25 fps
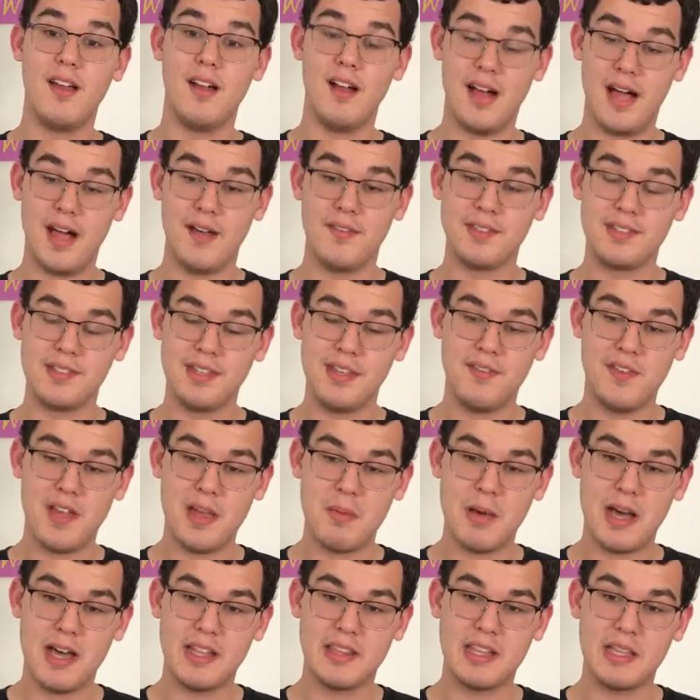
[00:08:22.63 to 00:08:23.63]
Obviously, if I
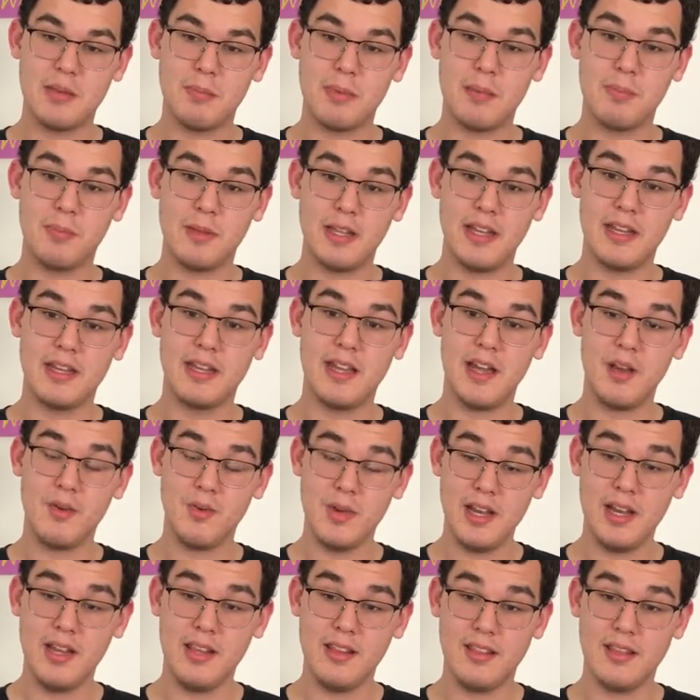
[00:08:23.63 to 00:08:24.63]
bought them, I'm planning on
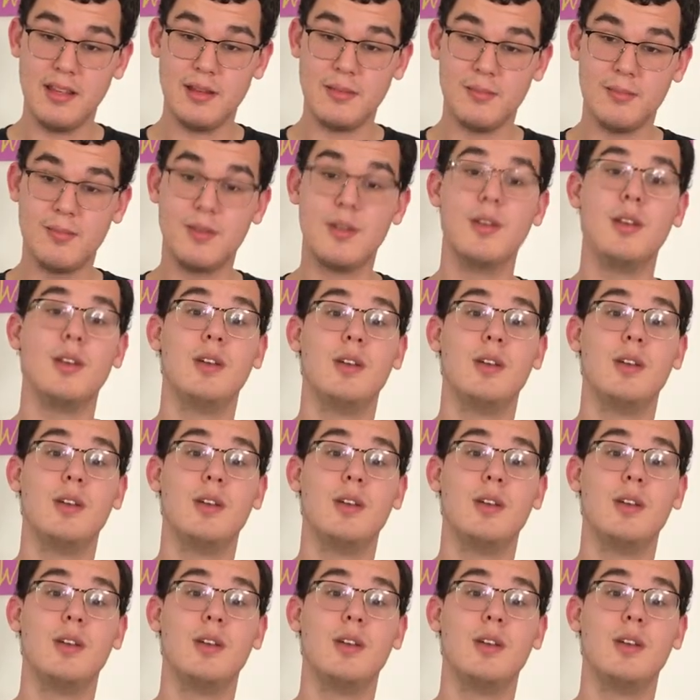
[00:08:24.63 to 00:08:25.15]
reading them,